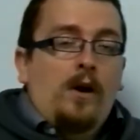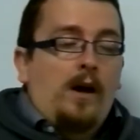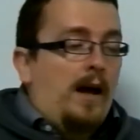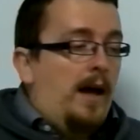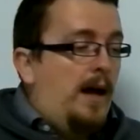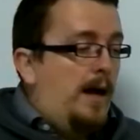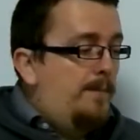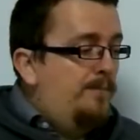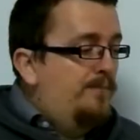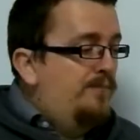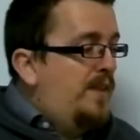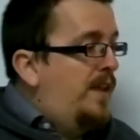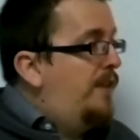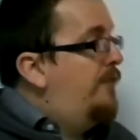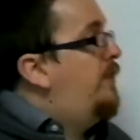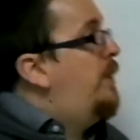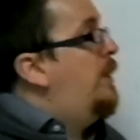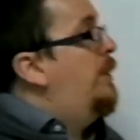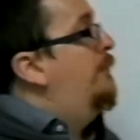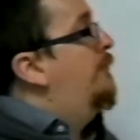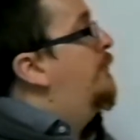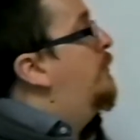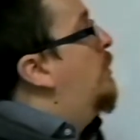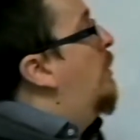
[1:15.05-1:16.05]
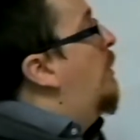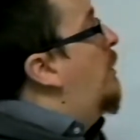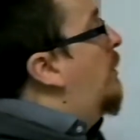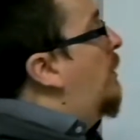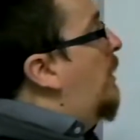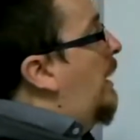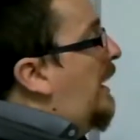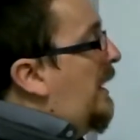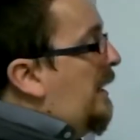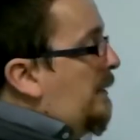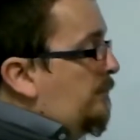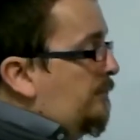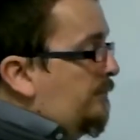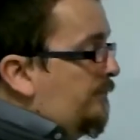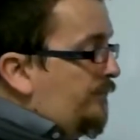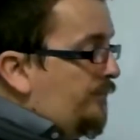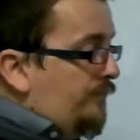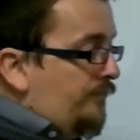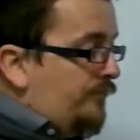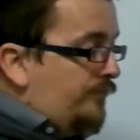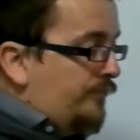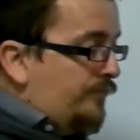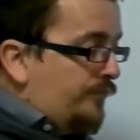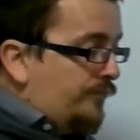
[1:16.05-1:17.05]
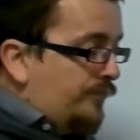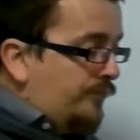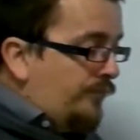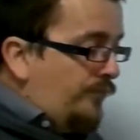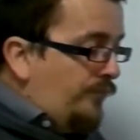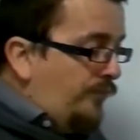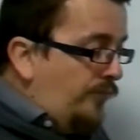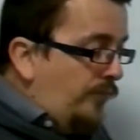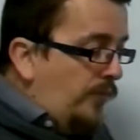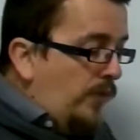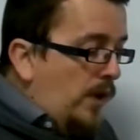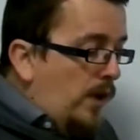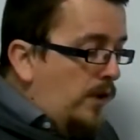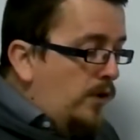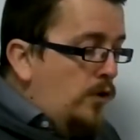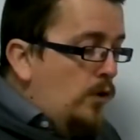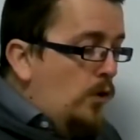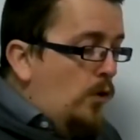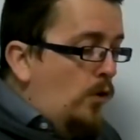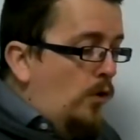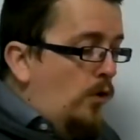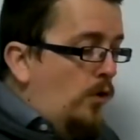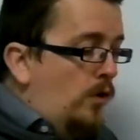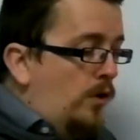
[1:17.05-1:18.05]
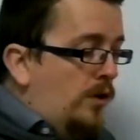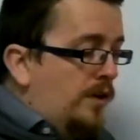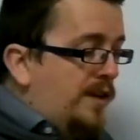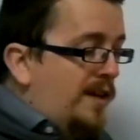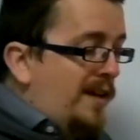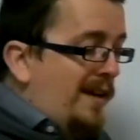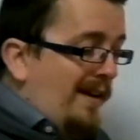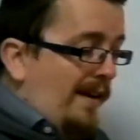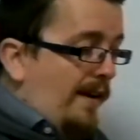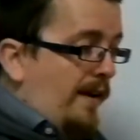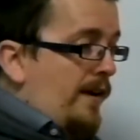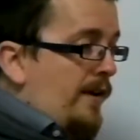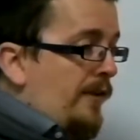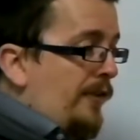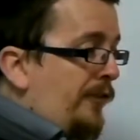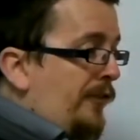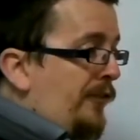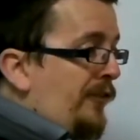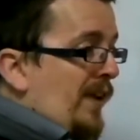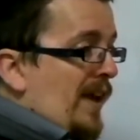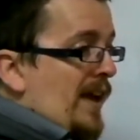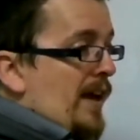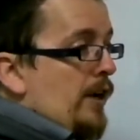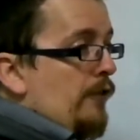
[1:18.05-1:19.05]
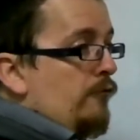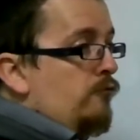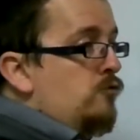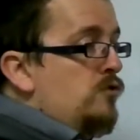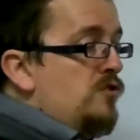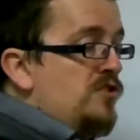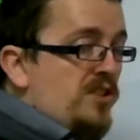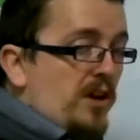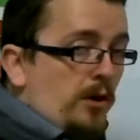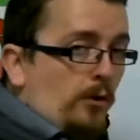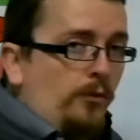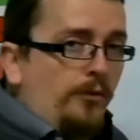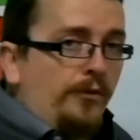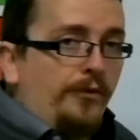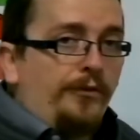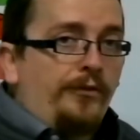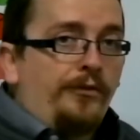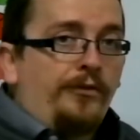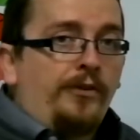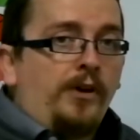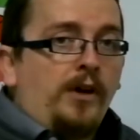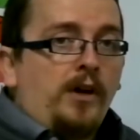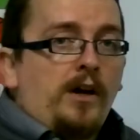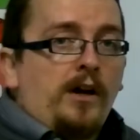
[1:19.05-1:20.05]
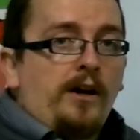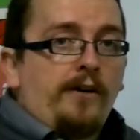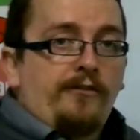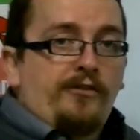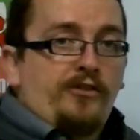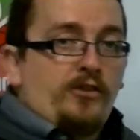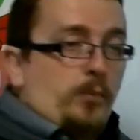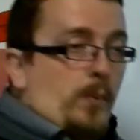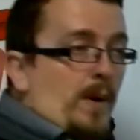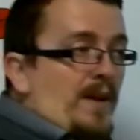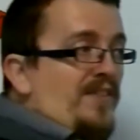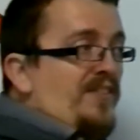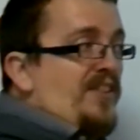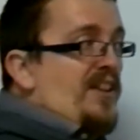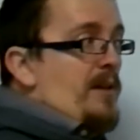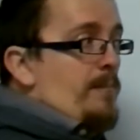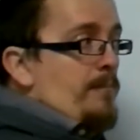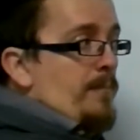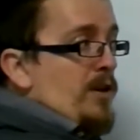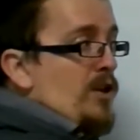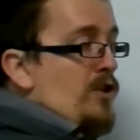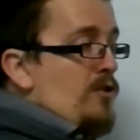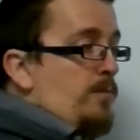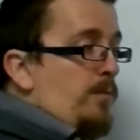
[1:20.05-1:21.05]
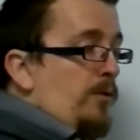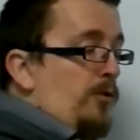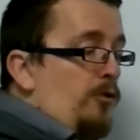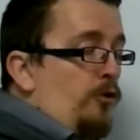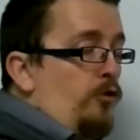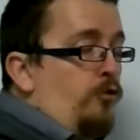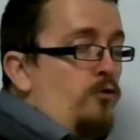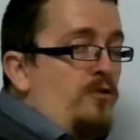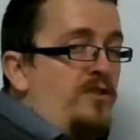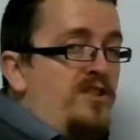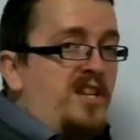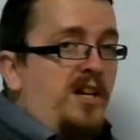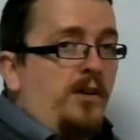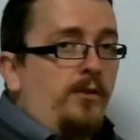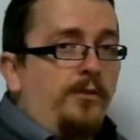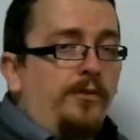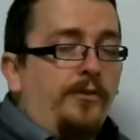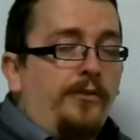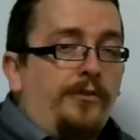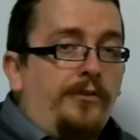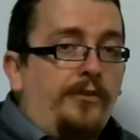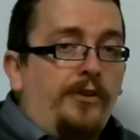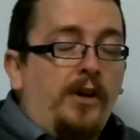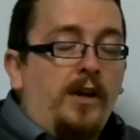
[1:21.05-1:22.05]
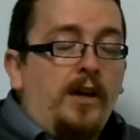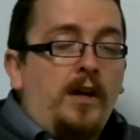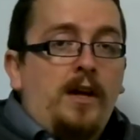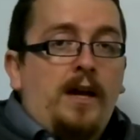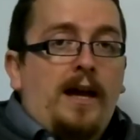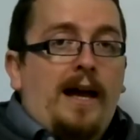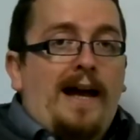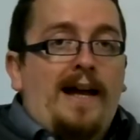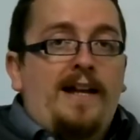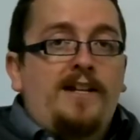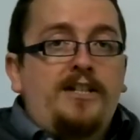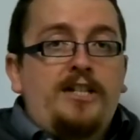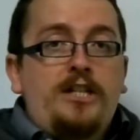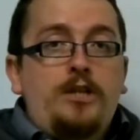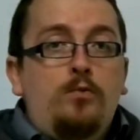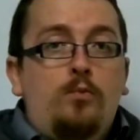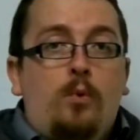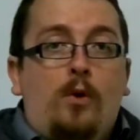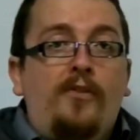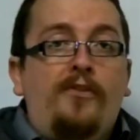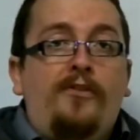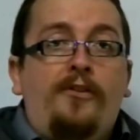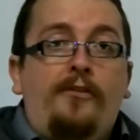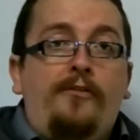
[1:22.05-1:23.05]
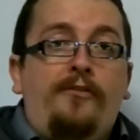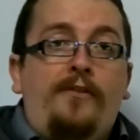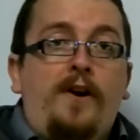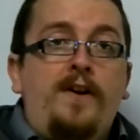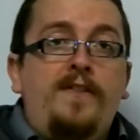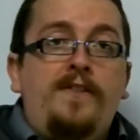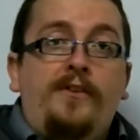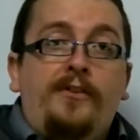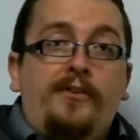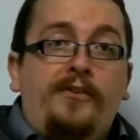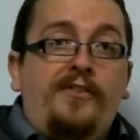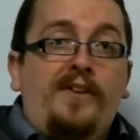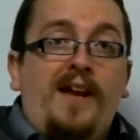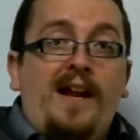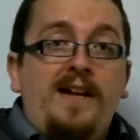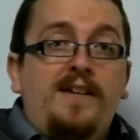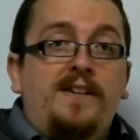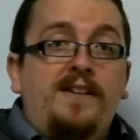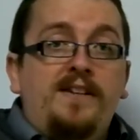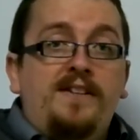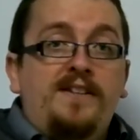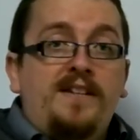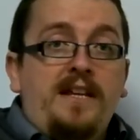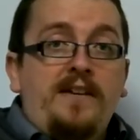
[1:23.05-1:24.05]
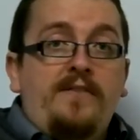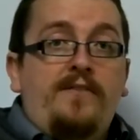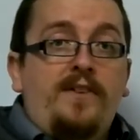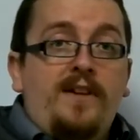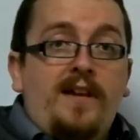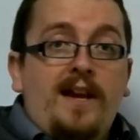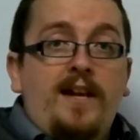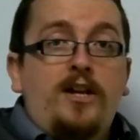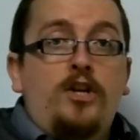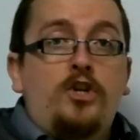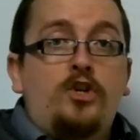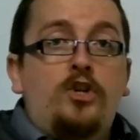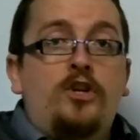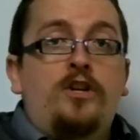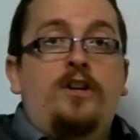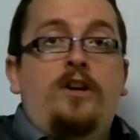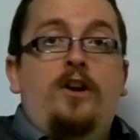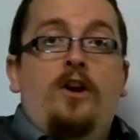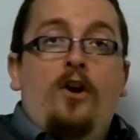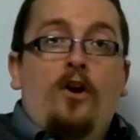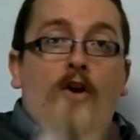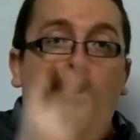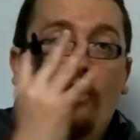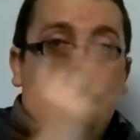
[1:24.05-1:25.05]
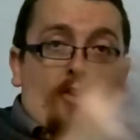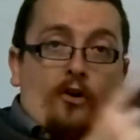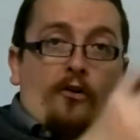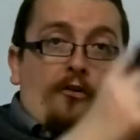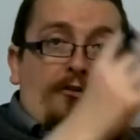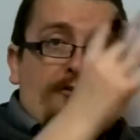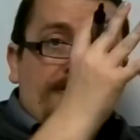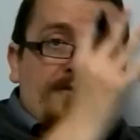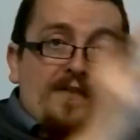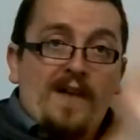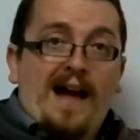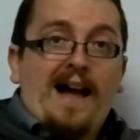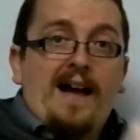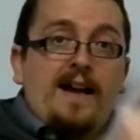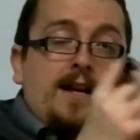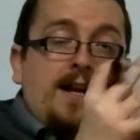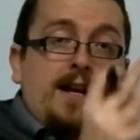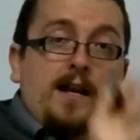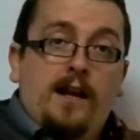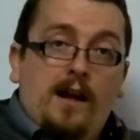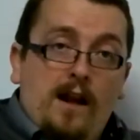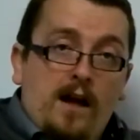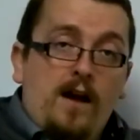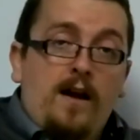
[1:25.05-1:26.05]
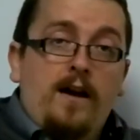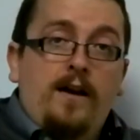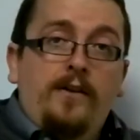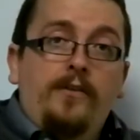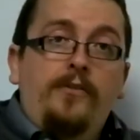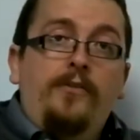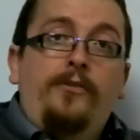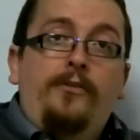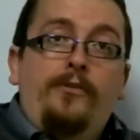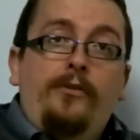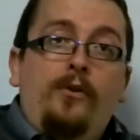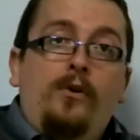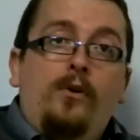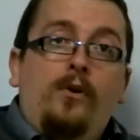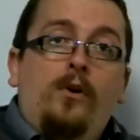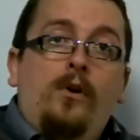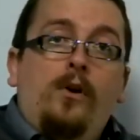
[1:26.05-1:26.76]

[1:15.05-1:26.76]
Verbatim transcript: Um, if you've got um, your class set of results, of 20 pupils' results, and you want to find the standard deviation of that class,